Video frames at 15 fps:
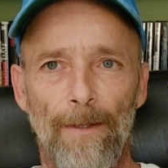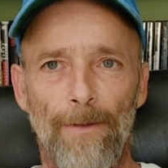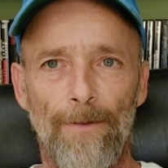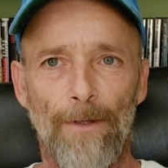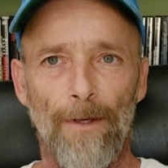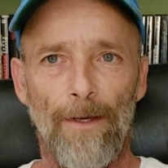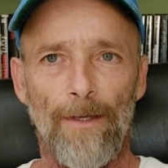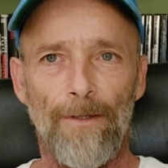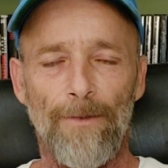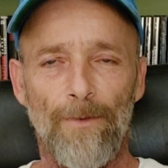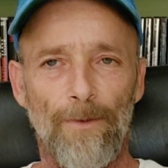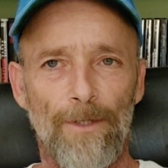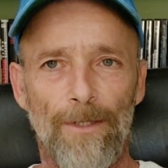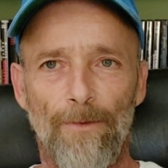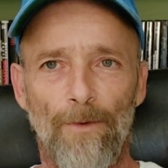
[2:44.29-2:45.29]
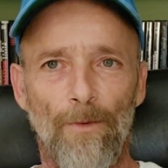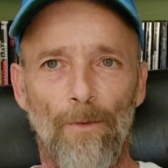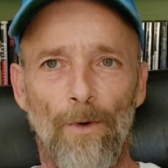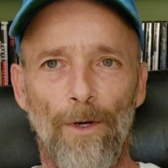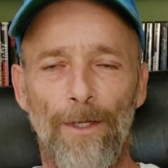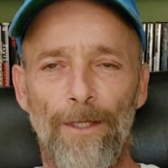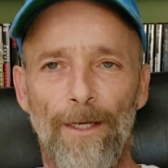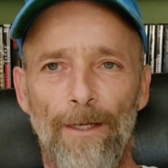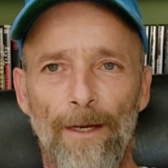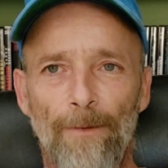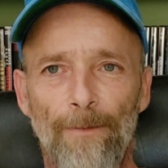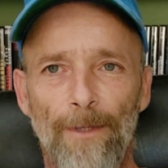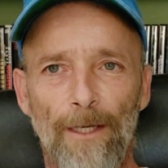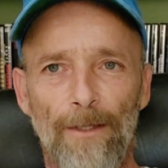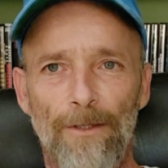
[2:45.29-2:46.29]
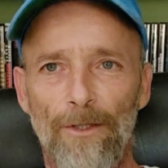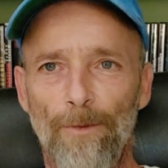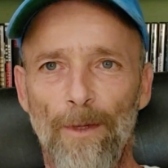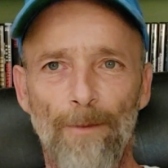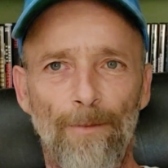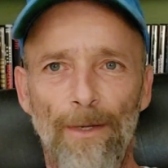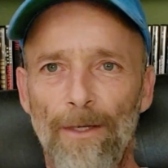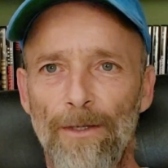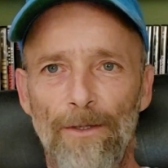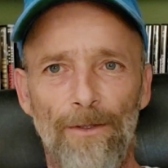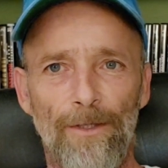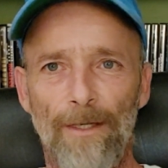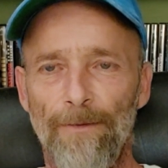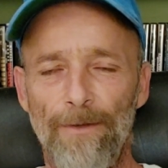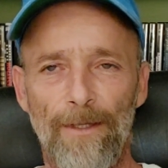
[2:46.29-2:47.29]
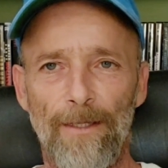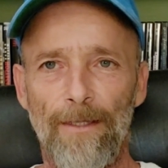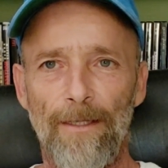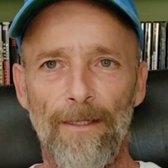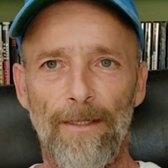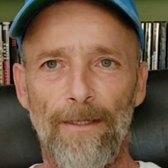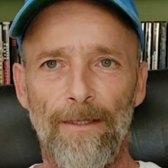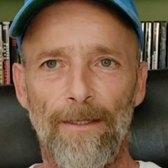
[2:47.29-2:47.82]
So I just was worried that I'm taking so many pills and everything that,